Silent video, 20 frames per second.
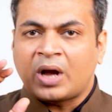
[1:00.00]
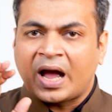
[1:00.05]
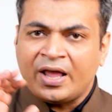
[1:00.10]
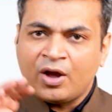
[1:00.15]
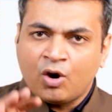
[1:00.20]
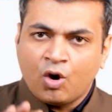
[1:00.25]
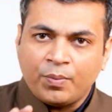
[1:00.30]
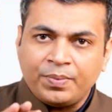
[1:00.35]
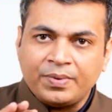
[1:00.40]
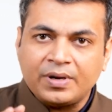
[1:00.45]
So
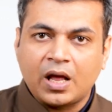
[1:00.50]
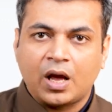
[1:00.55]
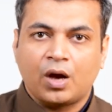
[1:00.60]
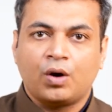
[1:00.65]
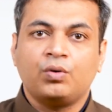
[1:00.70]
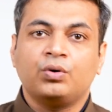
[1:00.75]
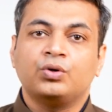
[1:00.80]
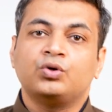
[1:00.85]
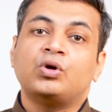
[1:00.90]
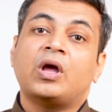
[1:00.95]
I hope
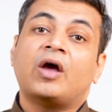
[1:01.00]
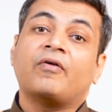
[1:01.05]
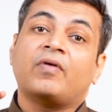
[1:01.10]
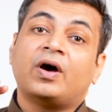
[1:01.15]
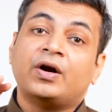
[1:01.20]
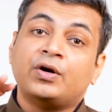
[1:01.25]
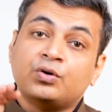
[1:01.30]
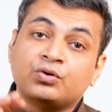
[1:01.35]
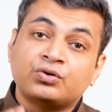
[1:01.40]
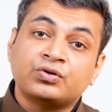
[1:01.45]
now you have
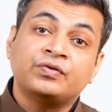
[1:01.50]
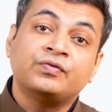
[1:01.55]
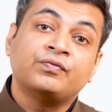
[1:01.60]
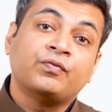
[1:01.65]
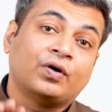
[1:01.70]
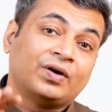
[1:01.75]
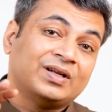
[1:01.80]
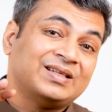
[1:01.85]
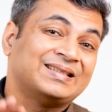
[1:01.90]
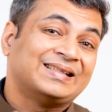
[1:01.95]
understood
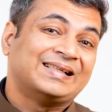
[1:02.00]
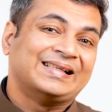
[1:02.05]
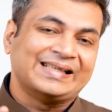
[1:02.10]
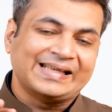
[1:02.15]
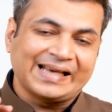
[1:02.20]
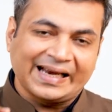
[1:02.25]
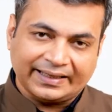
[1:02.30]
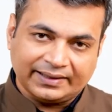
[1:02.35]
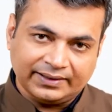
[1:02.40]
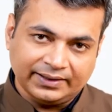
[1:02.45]
what is
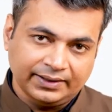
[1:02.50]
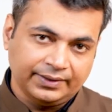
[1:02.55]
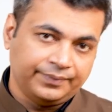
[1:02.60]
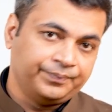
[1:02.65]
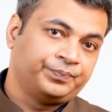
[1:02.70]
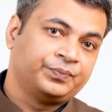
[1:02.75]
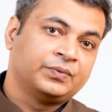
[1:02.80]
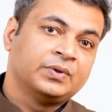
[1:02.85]
creatinine.